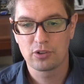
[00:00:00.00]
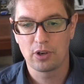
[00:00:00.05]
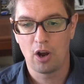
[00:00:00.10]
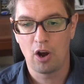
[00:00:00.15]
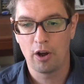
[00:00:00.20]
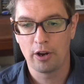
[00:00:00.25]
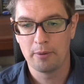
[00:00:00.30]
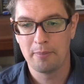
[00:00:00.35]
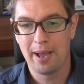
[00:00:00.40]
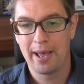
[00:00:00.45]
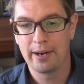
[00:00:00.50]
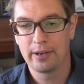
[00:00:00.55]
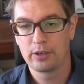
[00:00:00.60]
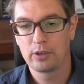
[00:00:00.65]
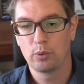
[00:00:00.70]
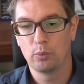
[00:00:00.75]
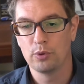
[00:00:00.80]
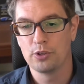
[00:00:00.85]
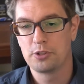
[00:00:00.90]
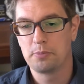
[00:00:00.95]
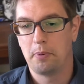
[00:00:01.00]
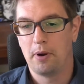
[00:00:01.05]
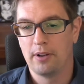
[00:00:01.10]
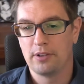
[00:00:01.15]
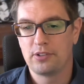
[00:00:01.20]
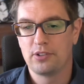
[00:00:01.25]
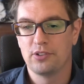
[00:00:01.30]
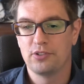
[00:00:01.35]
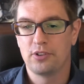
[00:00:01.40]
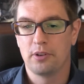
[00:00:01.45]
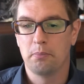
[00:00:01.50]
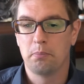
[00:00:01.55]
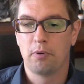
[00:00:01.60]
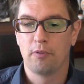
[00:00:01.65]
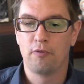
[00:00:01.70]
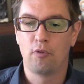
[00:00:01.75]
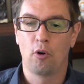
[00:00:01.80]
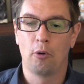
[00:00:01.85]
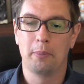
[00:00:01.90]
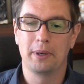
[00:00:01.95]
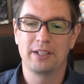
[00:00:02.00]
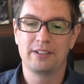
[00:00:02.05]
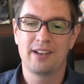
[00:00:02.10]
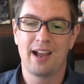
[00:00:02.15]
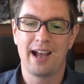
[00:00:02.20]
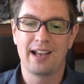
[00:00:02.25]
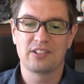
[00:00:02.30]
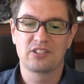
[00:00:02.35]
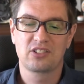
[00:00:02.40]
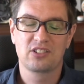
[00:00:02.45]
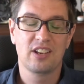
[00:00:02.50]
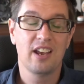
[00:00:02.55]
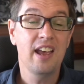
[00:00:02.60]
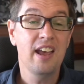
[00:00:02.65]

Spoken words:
automatic responses, and performing tasks.